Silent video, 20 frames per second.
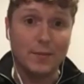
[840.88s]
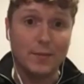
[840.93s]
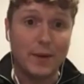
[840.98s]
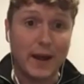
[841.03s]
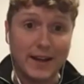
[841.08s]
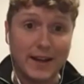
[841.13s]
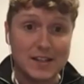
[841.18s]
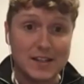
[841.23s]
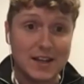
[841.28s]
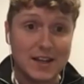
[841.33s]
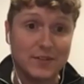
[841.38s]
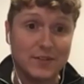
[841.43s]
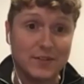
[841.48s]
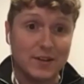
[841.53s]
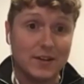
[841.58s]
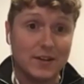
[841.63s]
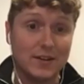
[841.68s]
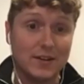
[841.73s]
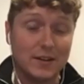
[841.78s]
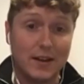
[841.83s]
banks have
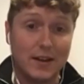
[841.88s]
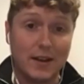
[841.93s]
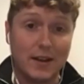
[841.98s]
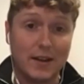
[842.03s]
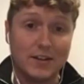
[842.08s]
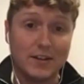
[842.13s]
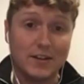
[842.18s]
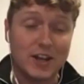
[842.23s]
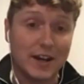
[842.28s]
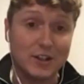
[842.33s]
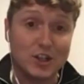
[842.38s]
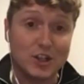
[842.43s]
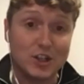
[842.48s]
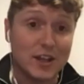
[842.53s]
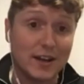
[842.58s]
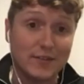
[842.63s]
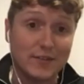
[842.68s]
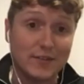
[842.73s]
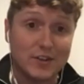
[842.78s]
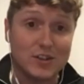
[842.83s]
to and challenges
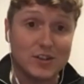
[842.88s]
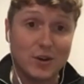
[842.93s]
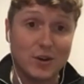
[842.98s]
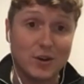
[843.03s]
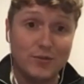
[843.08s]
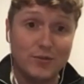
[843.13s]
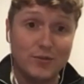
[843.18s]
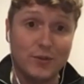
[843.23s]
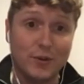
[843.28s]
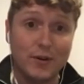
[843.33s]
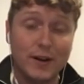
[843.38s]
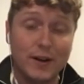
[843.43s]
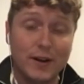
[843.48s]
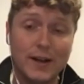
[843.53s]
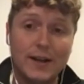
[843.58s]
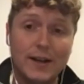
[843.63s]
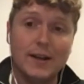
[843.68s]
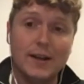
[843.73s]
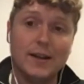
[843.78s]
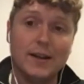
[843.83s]
have to solve for.
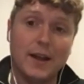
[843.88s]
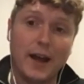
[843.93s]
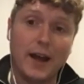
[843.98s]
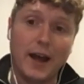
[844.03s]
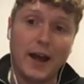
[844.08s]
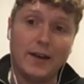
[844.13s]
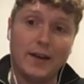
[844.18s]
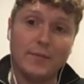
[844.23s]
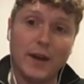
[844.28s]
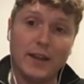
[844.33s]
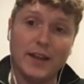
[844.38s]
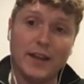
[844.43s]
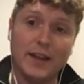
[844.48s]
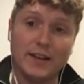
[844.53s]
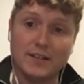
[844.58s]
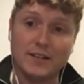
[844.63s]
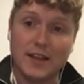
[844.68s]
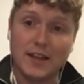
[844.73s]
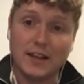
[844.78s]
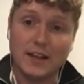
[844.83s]
And
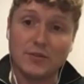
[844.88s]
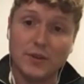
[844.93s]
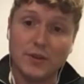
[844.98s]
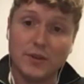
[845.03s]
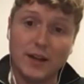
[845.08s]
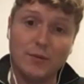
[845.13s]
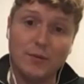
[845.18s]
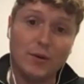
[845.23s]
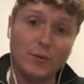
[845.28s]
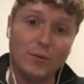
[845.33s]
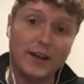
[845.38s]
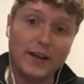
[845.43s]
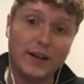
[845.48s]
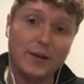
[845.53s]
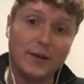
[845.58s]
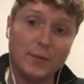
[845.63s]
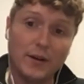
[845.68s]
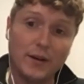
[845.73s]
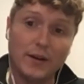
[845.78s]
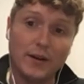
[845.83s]
that's really what
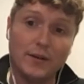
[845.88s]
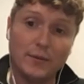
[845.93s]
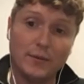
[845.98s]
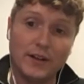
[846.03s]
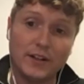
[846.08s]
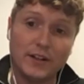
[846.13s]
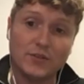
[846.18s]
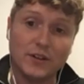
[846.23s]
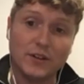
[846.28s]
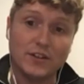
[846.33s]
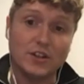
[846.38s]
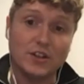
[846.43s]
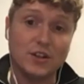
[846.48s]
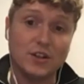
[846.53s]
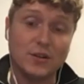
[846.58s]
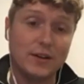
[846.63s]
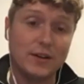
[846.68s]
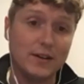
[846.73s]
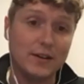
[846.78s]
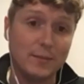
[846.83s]
we're trying to do
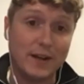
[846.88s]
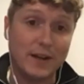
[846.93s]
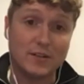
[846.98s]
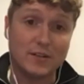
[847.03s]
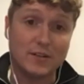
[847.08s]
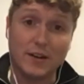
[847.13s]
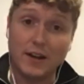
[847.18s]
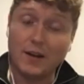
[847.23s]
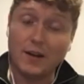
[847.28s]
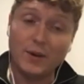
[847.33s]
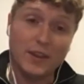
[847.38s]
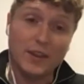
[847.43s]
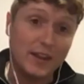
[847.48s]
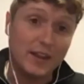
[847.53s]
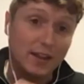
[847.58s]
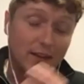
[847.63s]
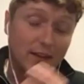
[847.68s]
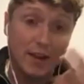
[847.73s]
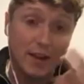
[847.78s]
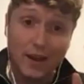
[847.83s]
here at Mettle. We
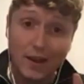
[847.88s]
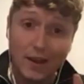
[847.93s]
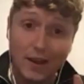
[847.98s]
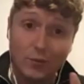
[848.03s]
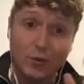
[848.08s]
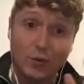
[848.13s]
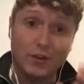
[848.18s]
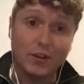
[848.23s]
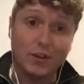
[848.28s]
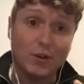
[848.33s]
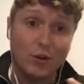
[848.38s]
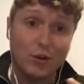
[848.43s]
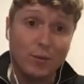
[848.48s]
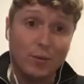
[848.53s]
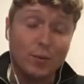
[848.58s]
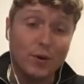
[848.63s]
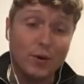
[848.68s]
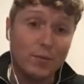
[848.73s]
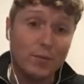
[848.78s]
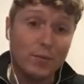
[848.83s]
think one of the core
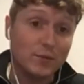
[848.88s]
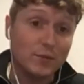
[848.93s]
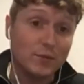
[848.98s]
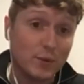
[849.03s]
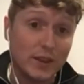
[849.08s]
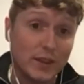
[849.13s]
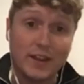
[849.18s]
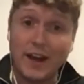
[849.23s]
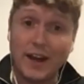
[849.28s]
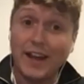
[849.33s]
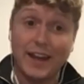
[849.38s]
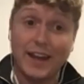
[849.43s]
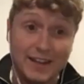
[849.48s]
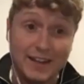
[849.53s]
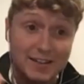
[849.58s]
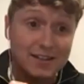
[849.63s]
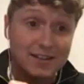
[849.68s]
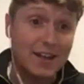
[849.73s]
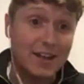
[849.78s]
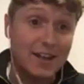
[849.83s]
problems with that
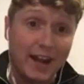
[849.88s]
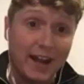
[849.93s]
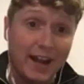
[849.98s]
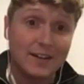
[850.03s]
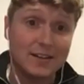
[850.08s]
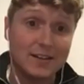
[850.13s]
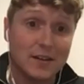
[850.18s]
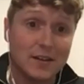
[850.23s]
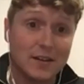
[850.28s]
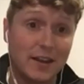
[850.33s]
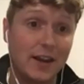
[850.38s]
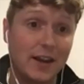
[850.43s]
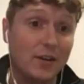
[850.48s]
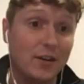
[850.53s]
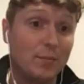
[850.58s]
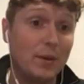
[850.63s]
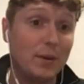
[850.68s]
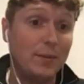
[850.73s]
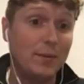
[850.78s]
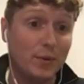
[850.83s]
is tax.
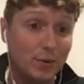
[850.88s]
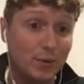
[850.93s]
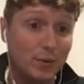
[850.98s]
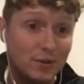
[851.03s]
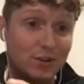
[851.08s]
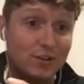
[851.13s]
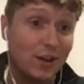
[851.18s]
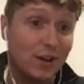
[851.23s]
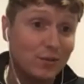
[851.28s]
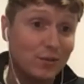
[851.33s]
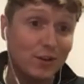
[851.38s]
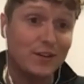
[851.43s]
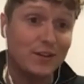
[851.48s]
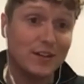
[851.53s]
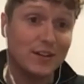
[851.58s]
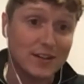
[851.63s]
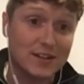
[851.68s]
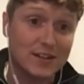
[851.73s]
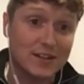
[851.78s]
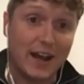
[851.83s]
People don't
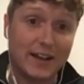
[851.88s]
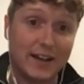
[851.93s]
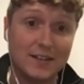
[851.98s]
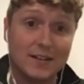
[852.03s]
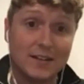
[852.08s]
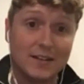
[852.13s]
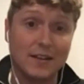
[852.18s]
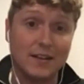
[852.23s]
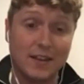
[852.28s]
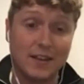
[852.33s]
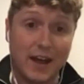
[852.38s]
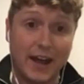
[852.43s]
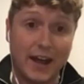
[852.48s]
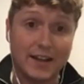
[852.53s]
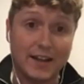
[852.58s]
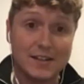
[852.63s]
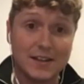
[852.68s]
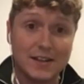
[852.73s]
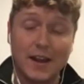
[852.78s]
understand that